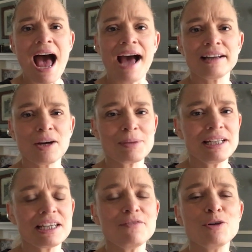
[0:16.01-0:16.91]
And I'm going
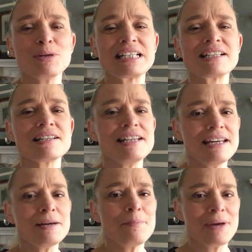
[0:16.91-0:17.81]
to give you a
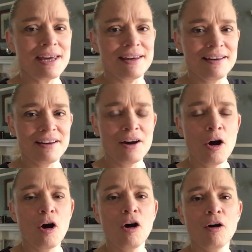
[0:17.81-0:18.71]
sneak peek
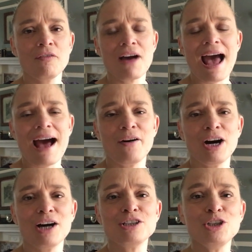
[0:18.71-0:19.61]
of
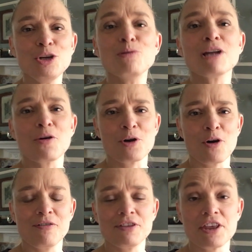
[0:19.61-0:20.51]
our new
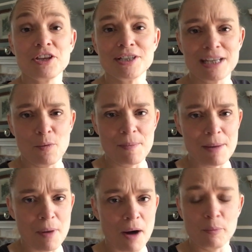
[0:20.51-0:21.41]
logo for the Thirsty
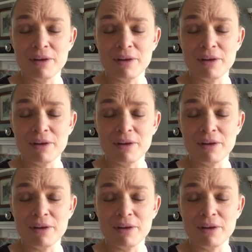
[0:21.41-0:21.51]
Whippet Pub.